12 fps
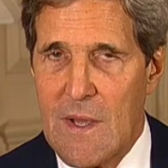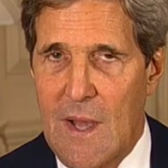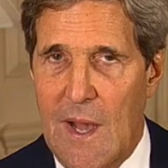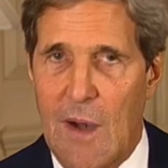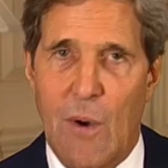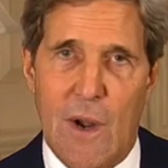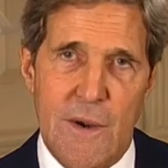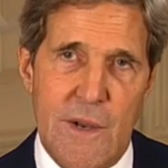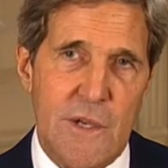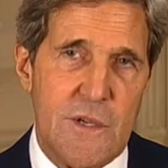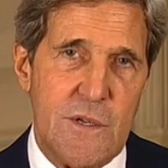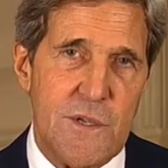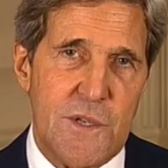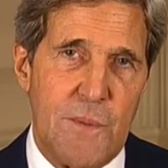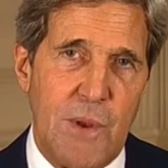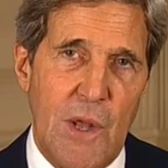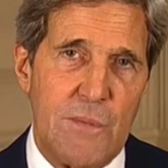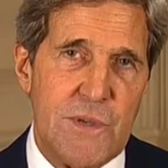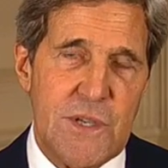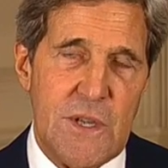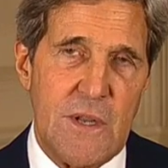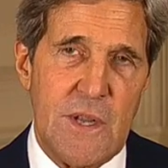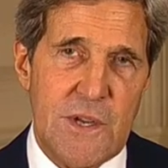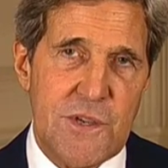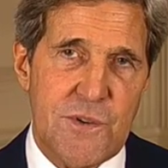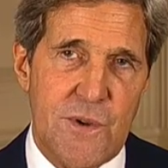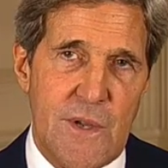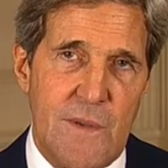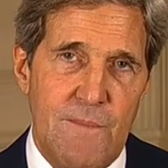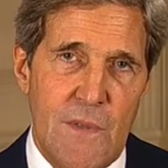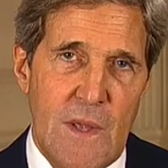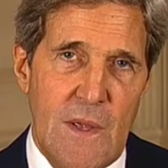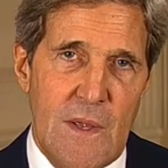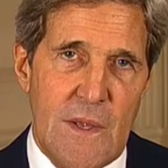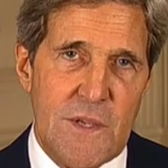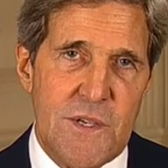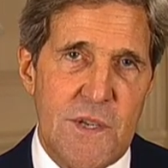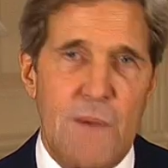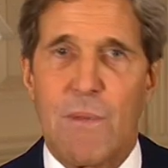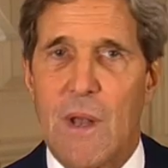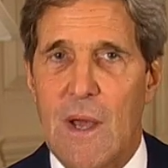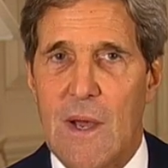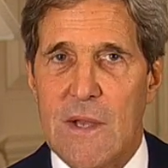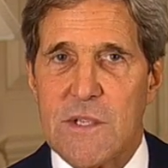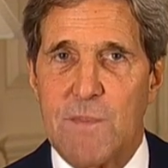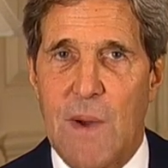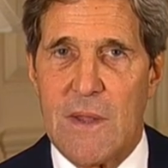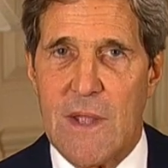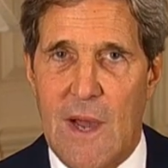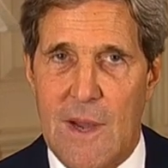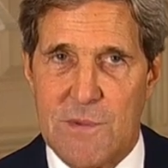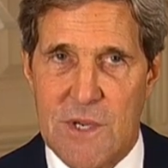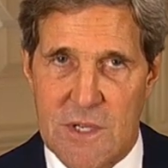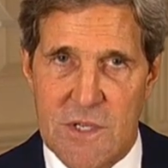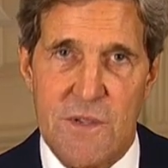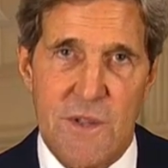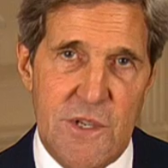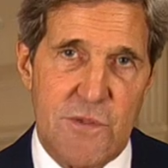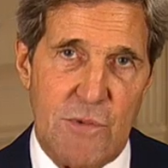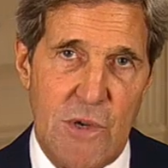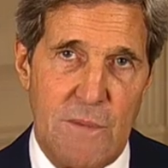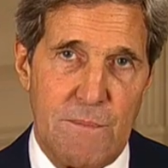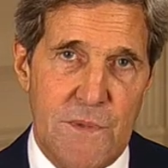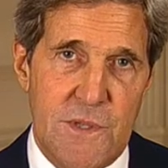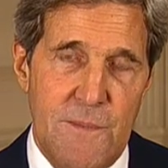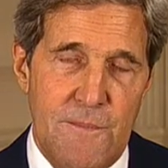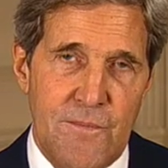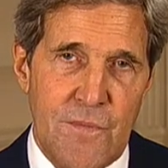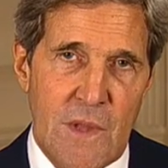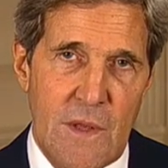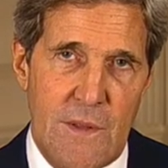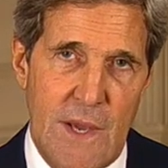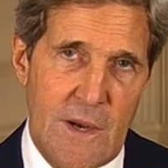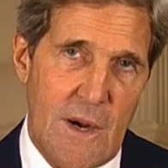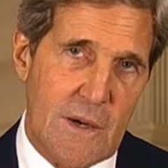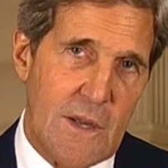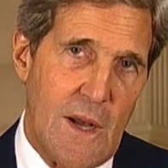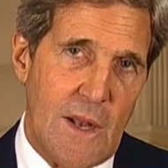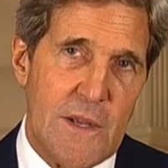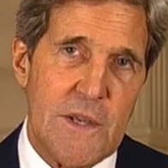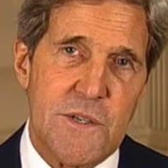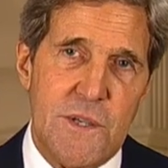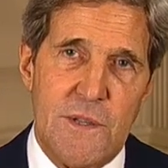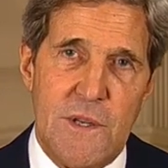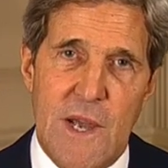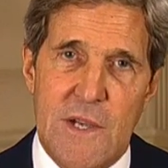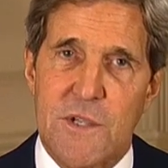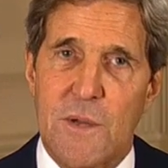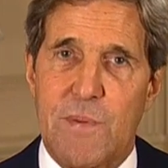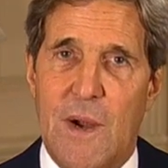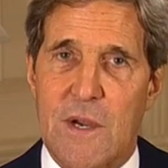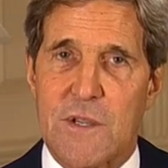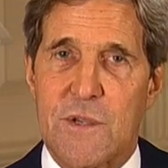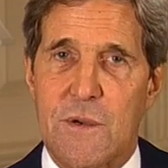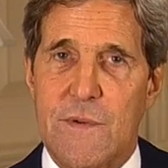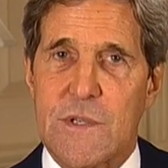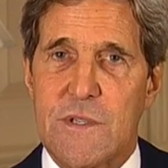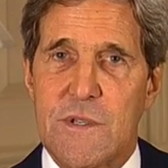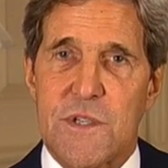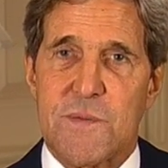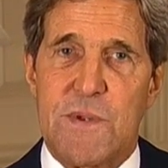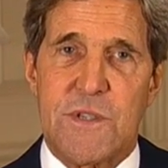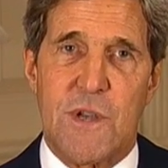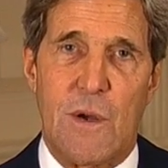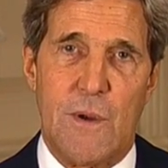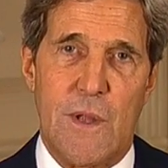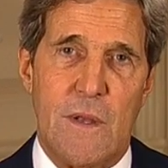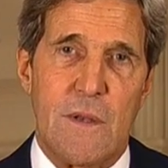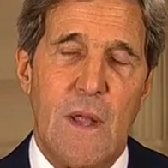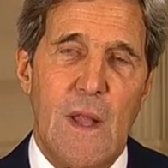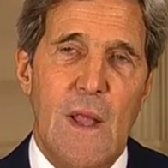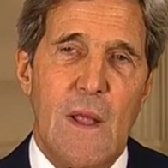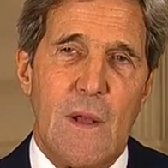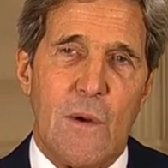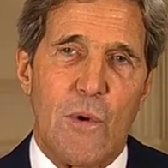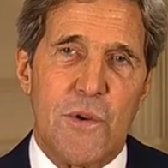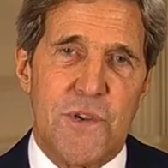how our nation's diplomacy and history is symbolized by the objects in these rooms. Then our colleagues at the National Park Service and the Smithsonian will